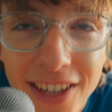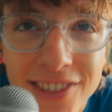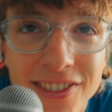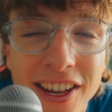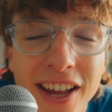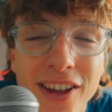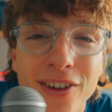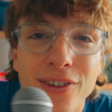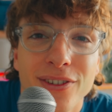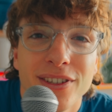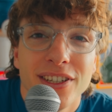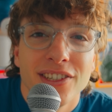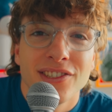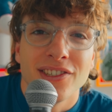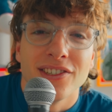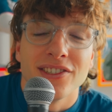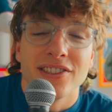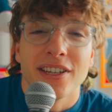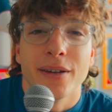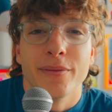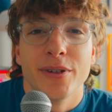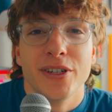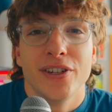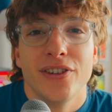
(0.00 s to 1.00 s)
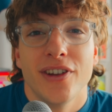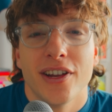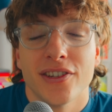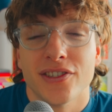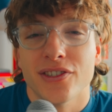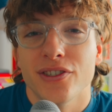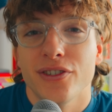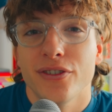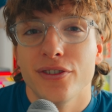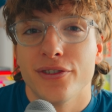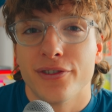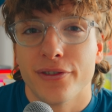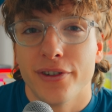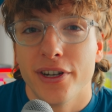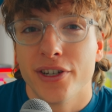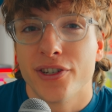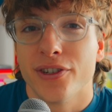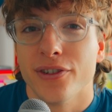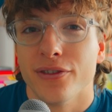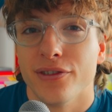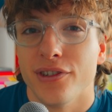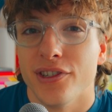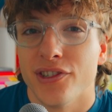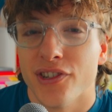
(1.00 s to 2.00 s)
I say all this as someone who doesn't do
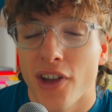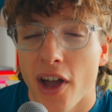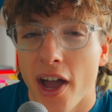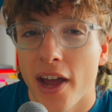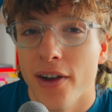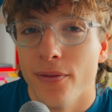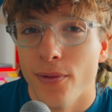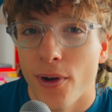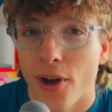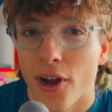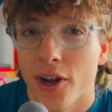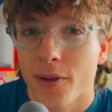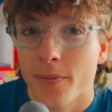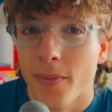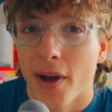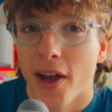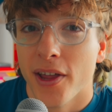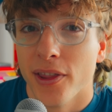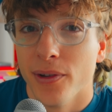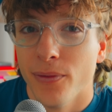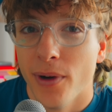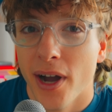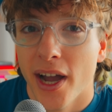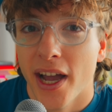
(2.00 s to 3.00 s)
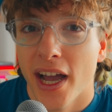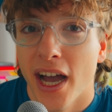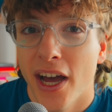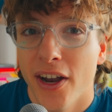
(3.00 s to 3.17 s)
traditional design work, by the way.